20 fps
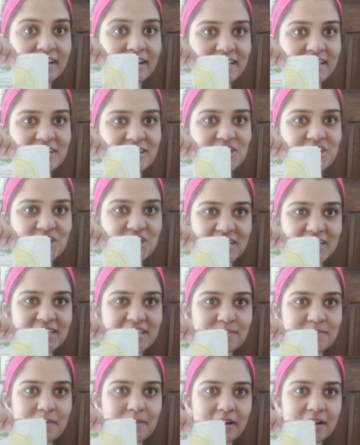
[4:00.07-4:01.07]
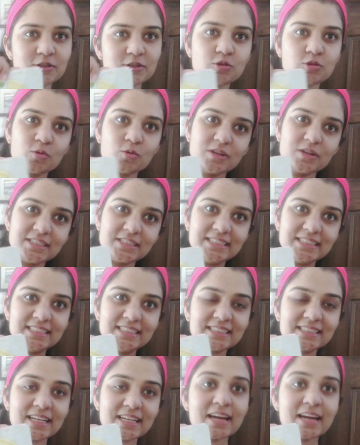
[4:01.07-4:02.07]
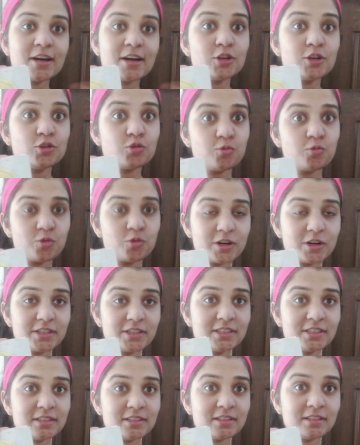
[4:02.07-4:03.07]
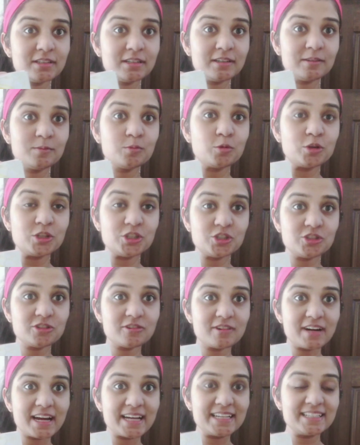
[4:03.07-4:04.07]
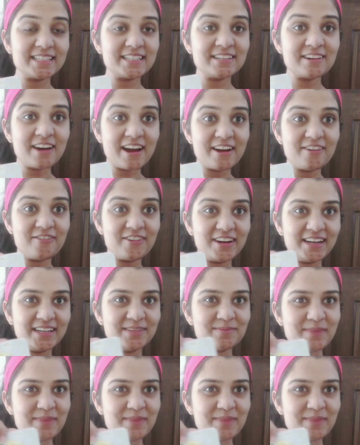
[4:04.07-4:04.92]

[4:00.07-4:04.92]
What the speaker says: a sheet mask over this to further moisturize and hydrate my